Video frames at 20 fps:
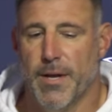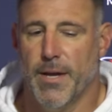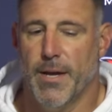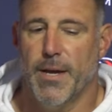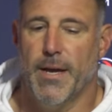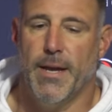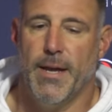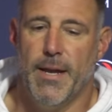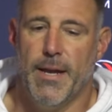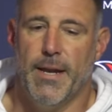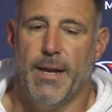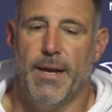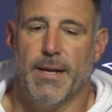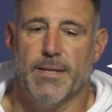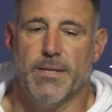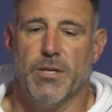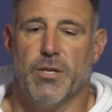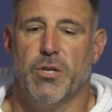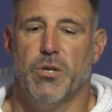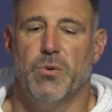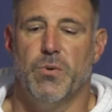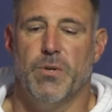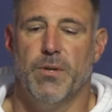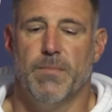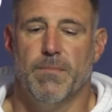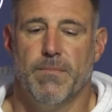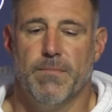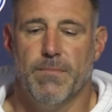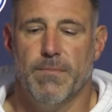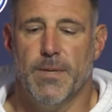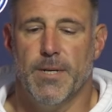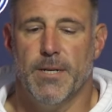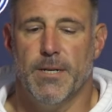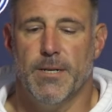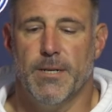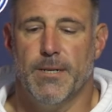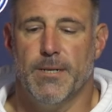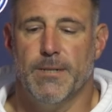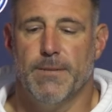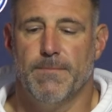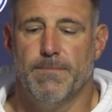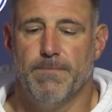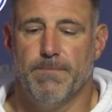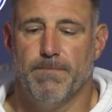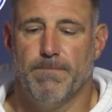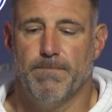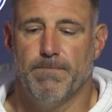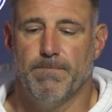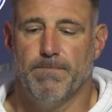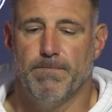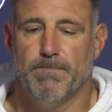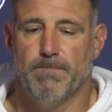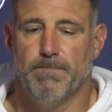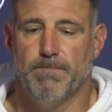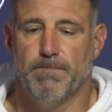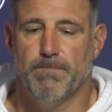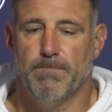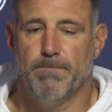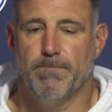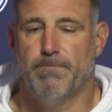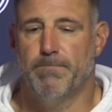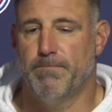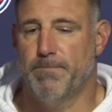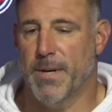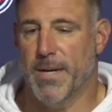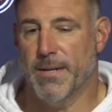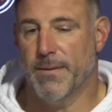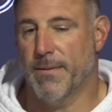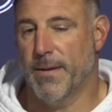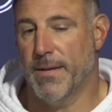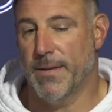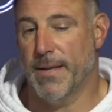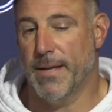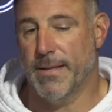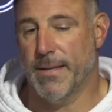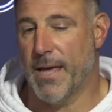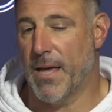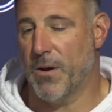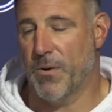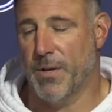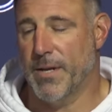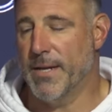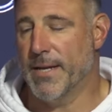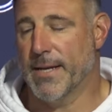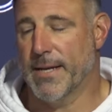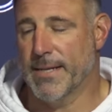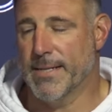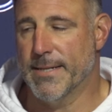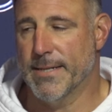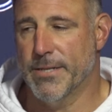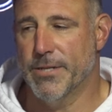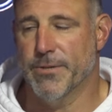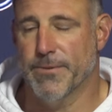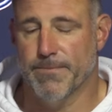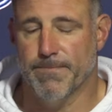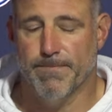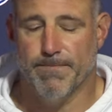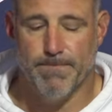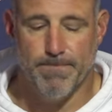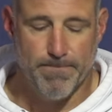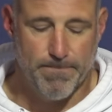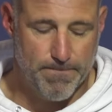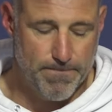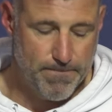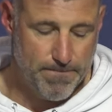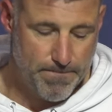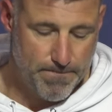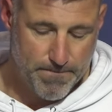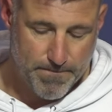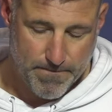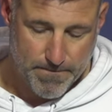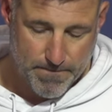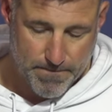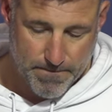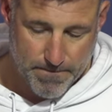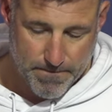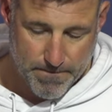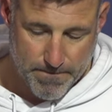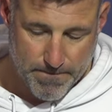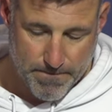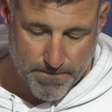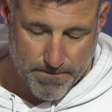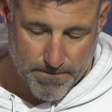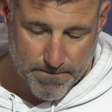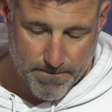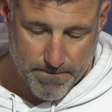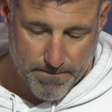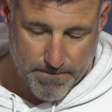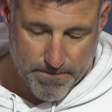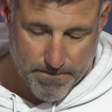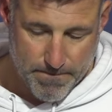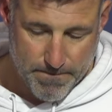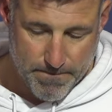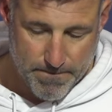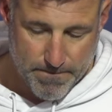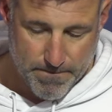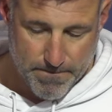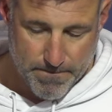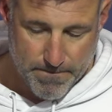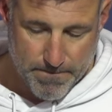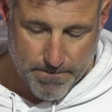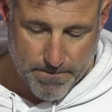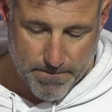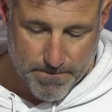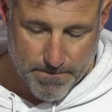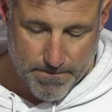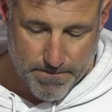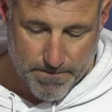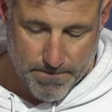and, and executing them. Um, but that, that'll need to continue. For your corners, for your corners when, when you